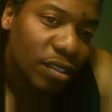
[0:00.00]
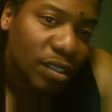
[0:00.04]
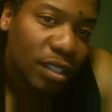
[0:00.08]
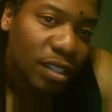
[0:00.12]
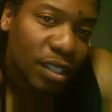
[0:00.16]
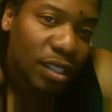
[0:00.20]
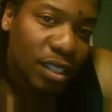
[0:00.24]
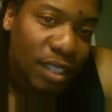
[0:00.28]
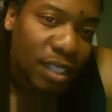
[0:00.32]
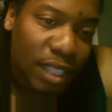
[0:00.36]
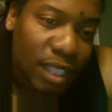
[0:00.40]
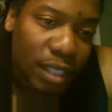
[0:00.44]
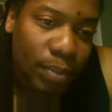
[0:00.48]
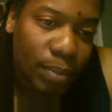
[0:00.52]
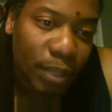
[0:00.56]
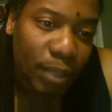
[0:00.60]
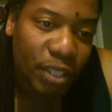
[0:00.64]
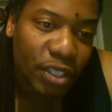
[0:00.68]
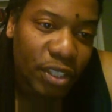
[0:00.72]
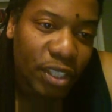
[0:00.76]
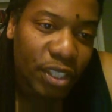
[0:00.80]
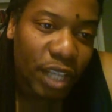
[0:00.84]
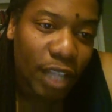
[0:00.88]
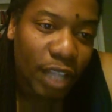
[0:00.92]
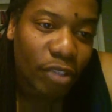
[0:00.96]
Sixth
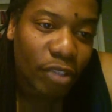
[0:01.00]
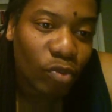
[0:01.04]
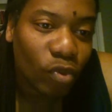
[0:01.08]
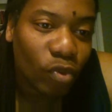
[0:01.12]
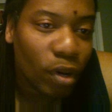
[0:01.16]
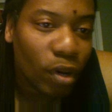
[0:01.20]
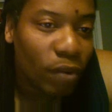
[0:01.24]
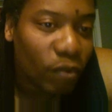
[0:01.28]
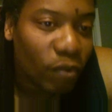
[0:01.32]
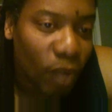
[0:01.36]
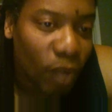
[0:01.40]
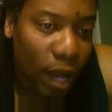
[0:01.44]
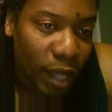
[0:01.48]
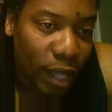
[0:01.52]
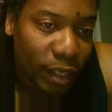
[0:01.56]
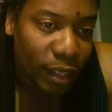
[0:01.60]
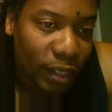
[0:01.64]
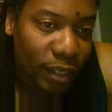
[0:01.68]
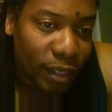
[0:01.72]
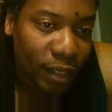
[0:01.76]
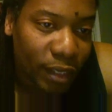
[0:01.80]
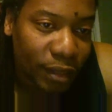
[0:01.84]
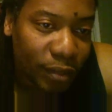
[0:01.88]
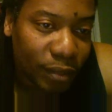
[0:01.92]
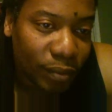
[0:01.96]
place, you got the Rough
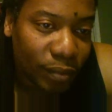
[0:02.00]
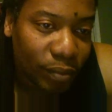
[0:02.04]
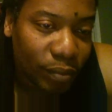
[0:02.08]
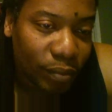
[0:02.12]
Riders.